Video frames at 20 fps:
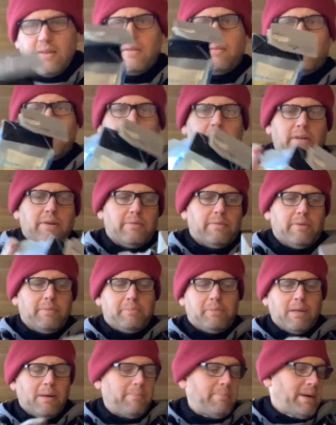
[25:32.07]
with a
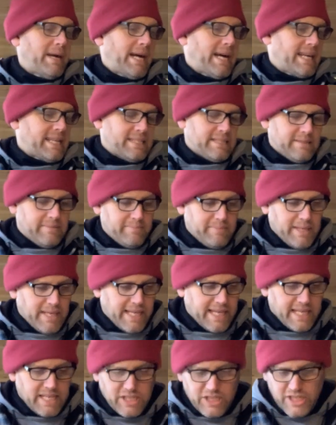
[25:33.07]
ripped up box, but
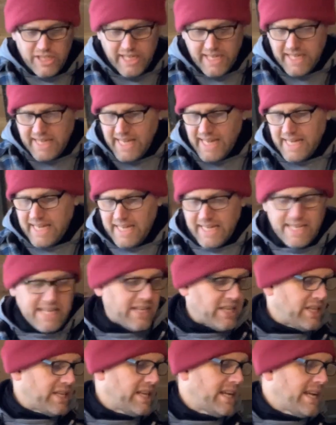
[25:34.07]
I can check that
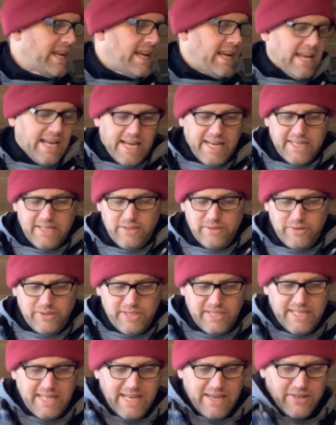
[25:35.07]
later. I do
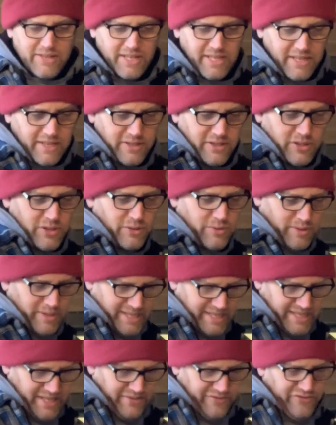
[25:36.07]
see down here 2
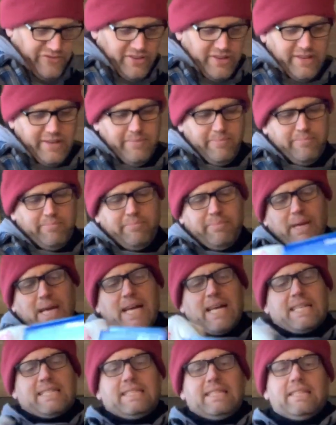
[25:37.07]
different
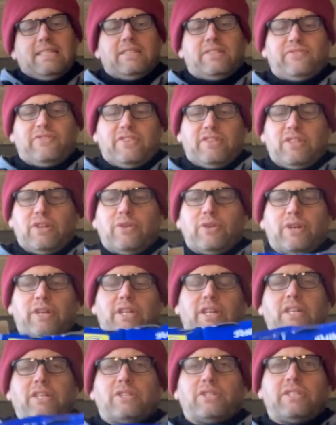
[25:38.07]
boxes for toner
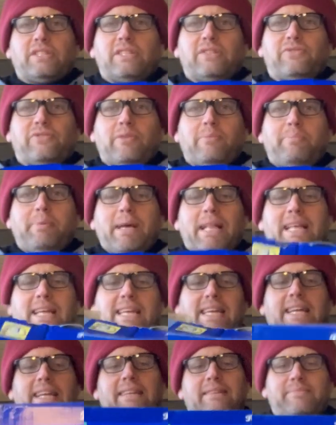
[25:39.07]
cartridges from Pelican.